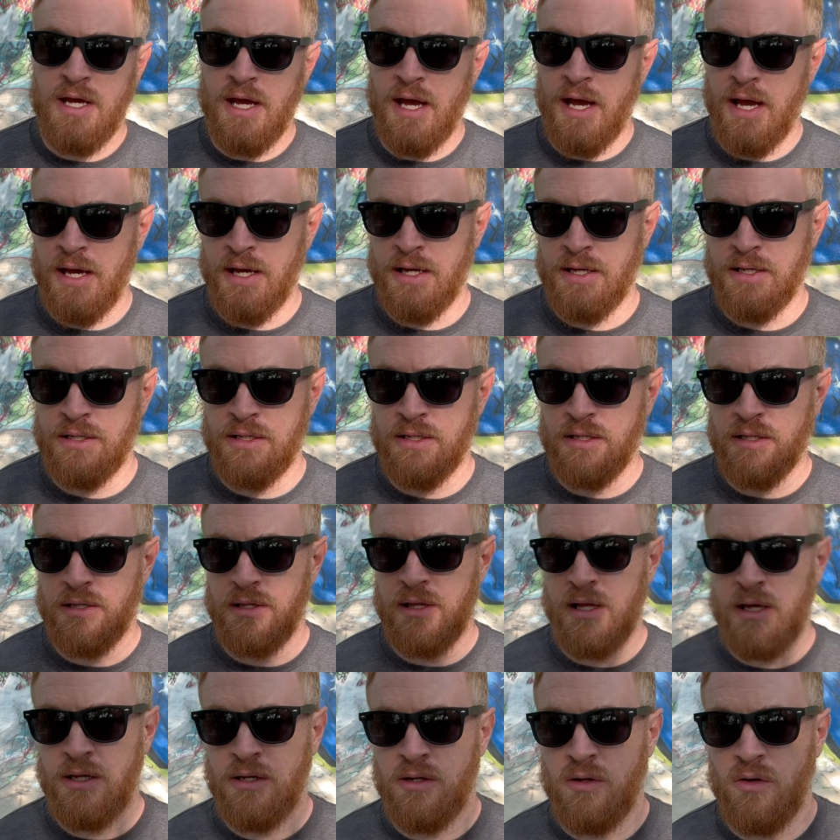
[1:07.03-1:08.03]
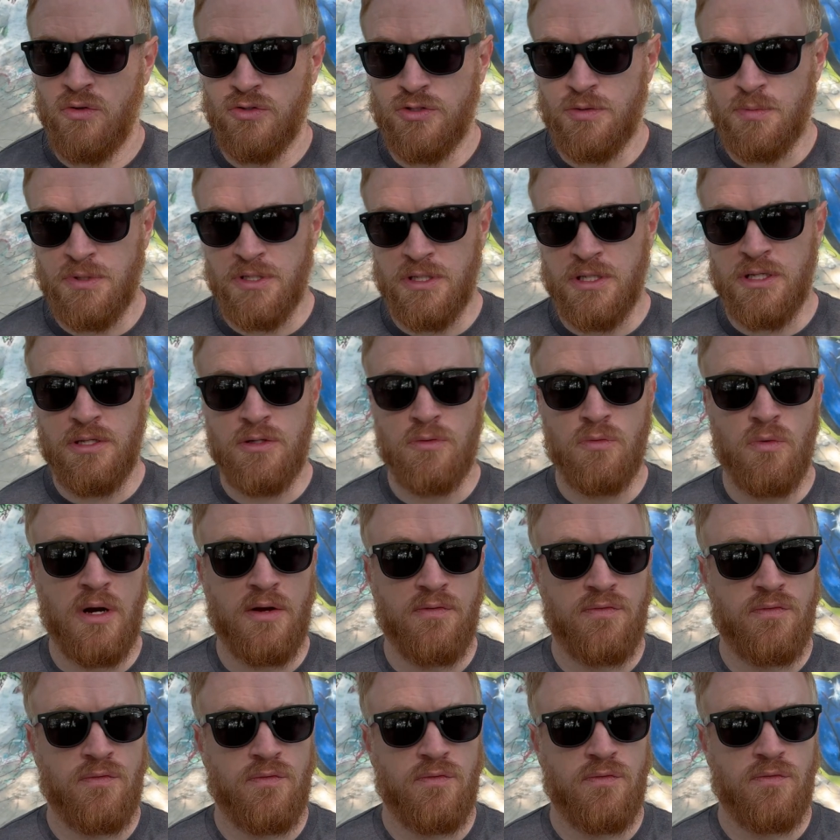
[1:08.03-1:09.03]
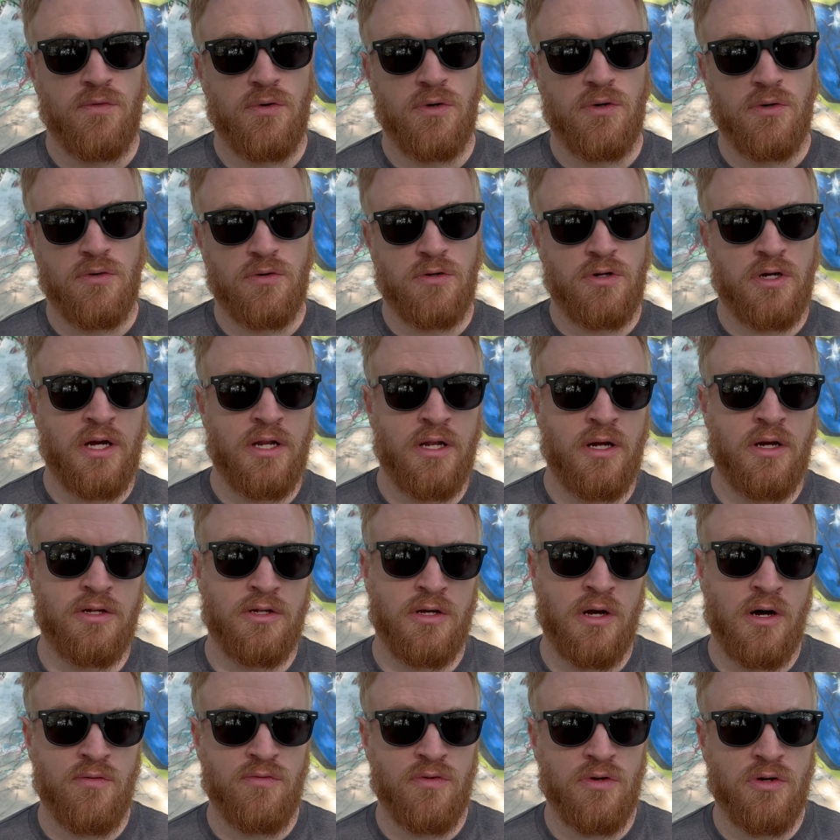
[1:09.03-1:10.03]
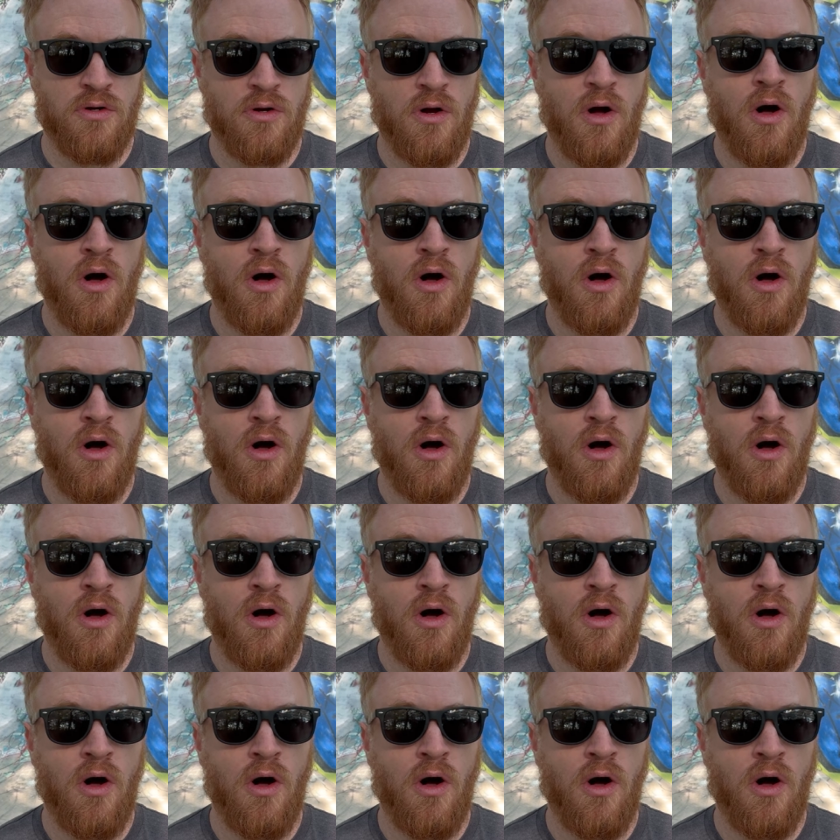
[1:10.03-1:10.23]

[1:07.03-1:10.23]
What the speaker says: And then ultimately the wife will kind of uncover,